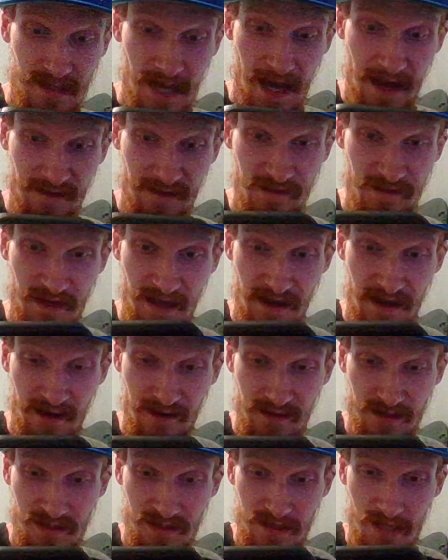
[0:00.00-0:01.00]

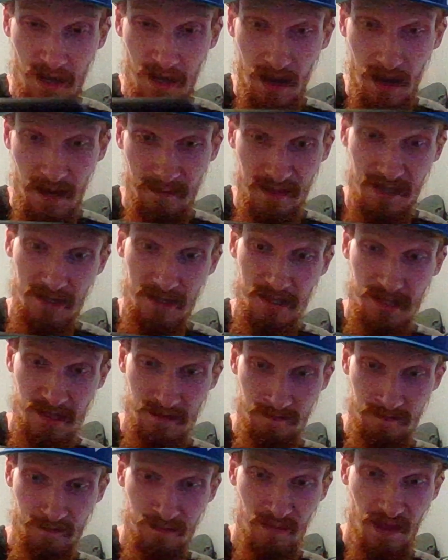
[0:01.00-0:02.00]
Javier Thomas
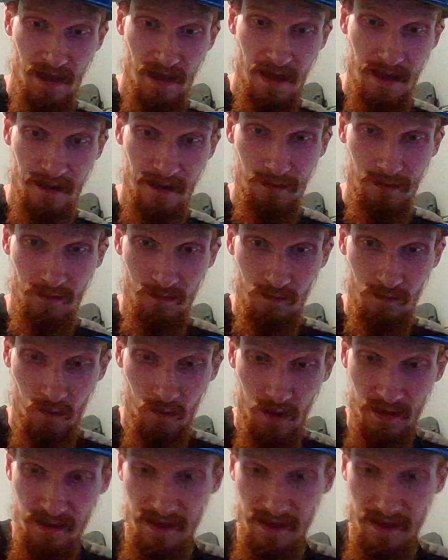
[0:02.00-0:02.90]
had 1